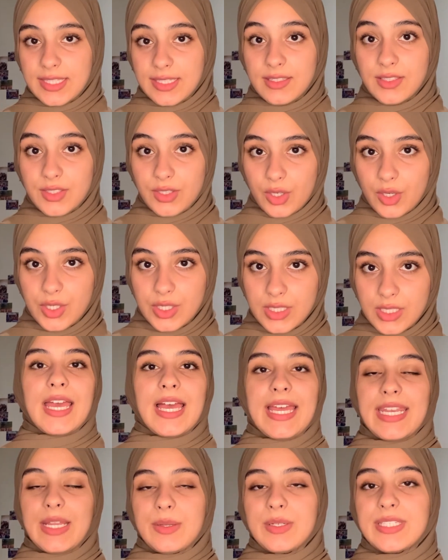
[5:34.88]
the start,
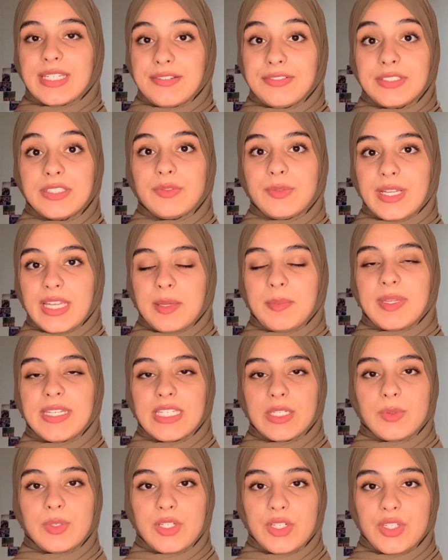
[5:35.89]
and I would definitely recommend
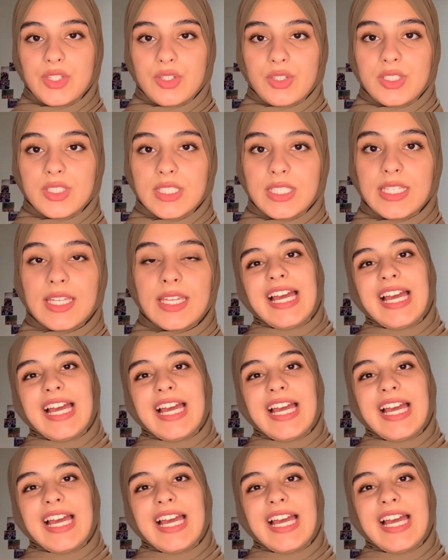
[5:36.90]
it when you're starting.